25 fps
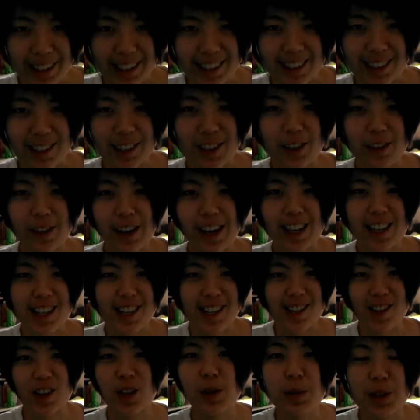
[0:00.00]
It'll create
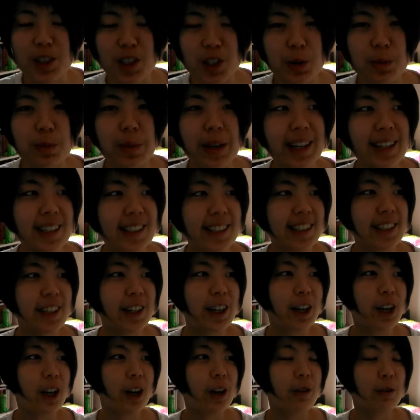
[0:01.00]
so much space
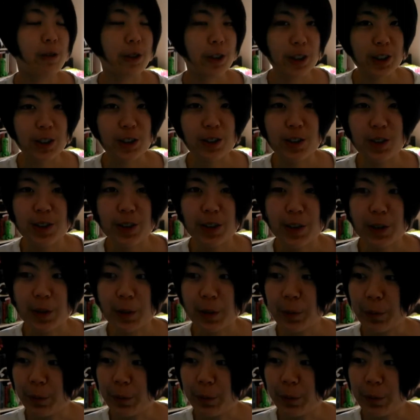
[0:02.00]
for you to